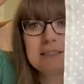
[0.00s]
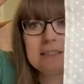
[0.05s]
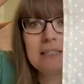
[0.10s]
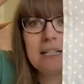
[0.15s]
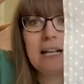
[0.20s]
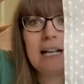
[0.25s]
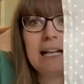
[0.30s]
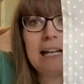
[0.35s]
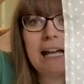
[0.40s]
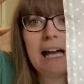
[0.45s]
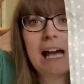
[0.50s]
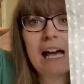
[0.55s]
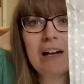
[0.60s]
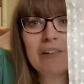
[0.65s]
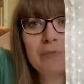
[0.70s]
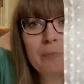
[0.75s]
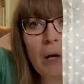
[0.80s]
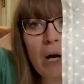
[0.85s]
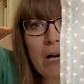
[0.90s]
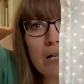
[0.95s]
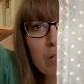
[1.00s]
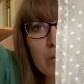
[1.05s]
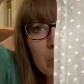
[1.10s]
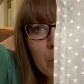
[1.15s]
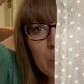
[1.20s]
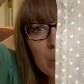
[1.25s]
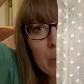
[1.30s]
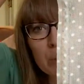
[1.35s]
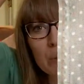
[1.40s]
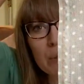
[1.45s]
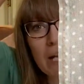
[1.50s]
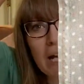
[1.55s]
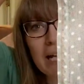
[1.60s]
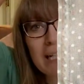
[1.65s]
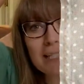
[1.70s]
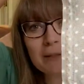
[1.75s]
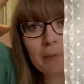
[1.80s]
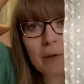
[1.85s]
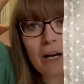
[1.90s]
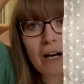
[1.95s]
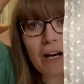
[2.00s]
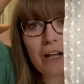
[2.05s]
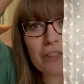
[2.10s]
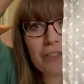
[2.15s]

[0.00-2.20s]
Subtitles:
I have part 2 and part